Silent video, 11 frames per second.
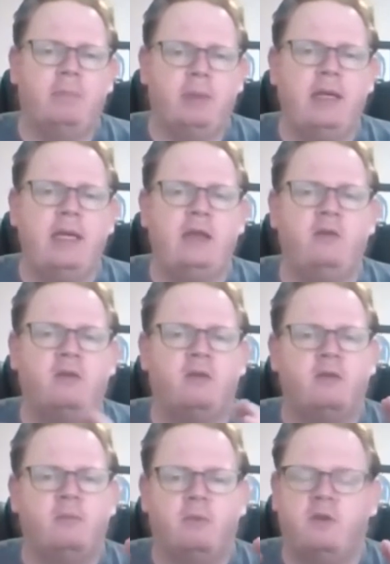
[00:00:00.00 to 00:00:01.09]

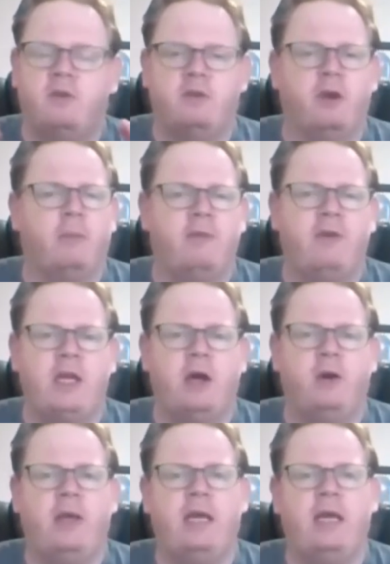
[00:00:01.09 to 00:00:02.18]
please stop the
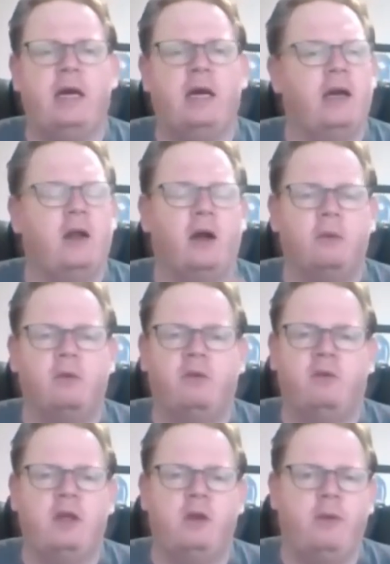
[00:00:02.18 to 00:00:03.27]
video here and I will
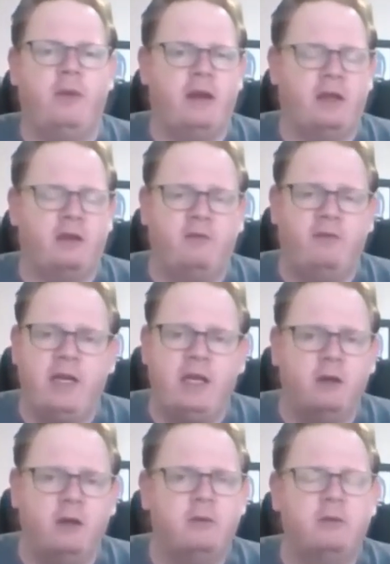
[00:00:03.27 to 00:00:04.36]
see you in the next
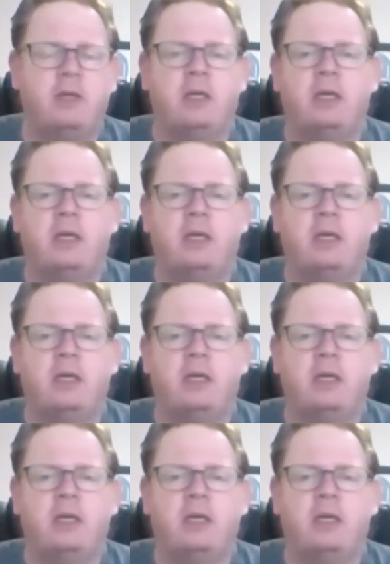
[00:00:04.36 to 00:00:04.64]
video.